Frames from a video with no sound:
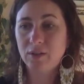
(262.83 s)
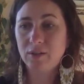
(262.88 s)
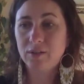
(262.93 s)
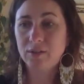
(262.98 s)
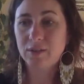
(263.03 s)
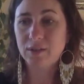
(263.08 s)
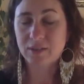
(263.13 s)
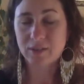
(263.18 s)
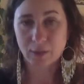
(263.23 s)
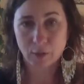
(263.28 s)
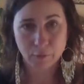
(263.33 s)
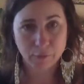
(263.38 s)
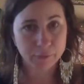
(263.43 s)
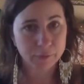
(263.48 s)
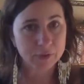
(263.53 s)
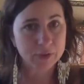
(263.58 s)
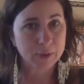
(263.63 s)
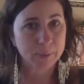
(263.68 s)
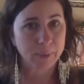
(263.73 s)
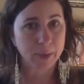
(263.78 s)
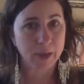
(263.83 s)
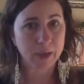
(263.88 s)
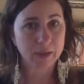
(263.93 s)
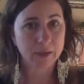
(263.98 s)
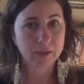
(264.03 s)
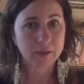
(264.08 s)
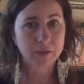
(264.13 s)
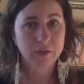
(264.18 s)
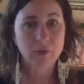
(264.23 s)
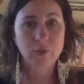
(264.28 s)

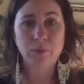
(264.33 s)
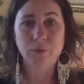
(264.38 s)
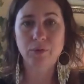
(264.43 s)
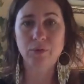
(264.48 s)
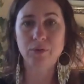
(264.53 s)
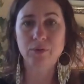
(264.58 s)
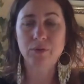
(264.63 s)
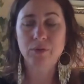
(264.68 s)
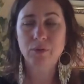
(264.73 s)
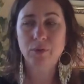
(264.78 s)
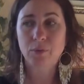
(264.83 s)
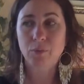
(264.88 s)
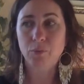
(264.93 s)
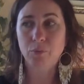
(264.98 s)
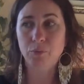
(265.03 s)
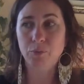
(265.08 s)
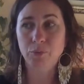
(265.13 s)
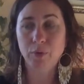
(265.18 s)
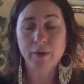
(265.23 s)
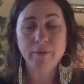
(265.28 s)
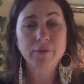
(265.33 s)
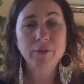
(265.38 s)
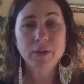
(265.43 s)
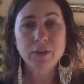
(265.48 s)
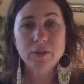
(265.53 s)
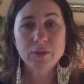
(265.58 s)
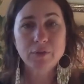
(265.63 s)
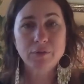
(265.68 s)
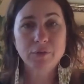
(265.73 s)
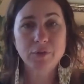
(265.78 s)
self-respect, towards
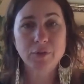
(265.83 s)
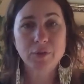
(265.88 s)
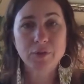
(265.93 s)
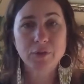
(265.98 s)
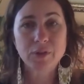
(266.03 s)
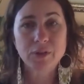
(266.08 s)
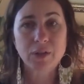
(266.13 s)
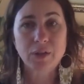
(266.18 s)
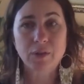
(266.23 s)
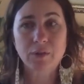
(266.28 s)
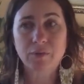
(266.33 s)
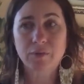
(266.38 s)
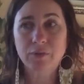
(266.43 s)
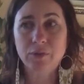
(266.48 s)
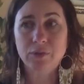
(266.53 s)
reverence for yourself,